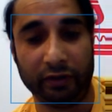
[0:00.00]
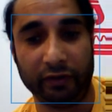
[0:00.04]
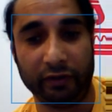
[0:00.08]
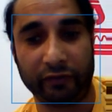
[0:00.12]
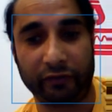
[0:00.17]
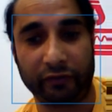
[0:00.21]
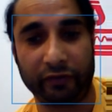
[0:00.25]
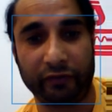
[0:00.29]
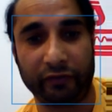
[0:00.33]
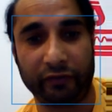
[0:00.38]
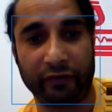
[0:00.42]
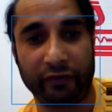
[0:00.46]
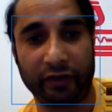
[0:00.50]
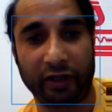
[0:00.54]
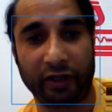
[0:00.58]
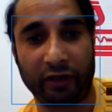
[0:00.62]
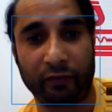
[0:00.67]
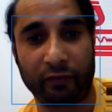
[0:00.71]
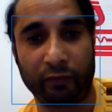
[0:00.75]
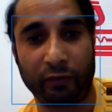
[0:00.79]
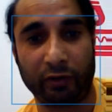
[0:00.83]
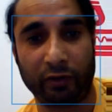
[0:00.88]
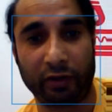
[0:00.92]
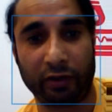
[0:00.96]
This is
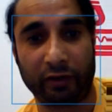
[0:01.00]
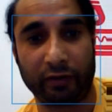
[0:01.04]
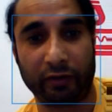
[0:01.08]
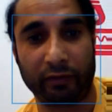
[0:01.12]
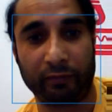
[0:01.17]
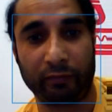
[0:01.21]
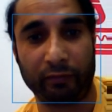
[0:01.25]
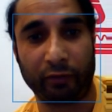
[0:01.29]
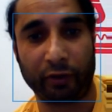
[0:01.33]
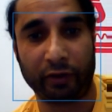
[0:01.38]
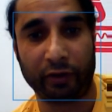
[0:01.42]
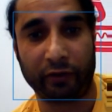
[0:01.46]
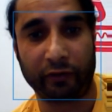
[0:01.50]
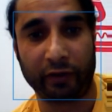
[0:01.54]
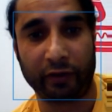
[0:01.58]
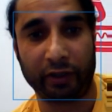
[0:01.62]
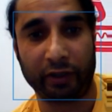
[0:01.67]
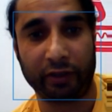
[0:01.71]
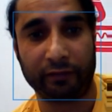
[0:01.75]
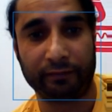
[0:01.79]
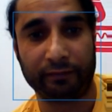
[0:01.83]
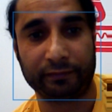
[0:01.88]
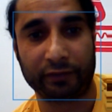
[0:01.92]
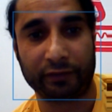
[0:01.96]
network
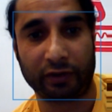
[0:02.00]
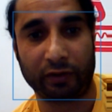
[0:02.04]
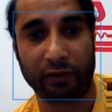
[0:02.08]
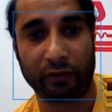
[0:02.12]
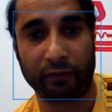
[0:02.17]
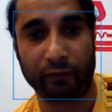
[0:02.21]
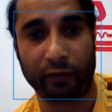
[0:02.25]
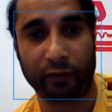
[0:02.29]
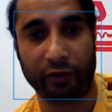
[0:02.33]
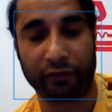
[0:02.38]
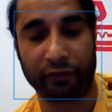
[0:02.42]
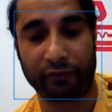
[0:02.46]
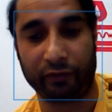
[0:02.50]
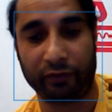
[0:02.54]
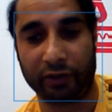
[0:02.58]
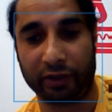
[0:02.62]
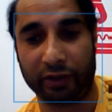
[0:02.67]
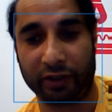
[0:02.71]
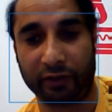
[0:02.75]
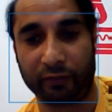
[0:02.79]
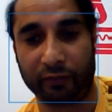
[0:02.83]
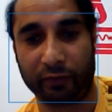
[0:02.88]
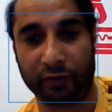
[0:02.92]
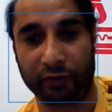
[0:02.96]
monitoring, CloudWatch for
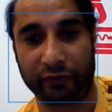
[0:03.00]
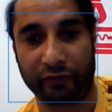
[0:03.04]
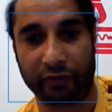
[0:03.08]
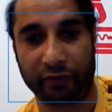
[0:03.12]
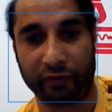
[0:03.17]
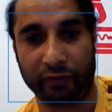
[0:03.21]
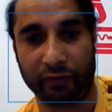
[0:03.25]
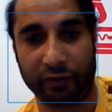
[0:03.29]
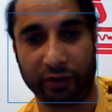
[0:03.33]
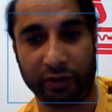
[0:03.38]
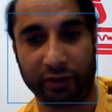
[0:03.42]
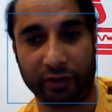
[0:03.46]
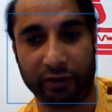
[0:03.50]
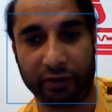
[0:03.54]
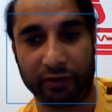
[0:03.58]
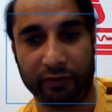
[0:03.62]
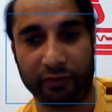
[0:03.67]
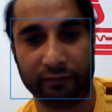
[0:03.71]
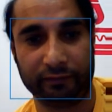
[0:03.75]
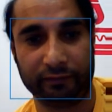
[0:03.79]
network security.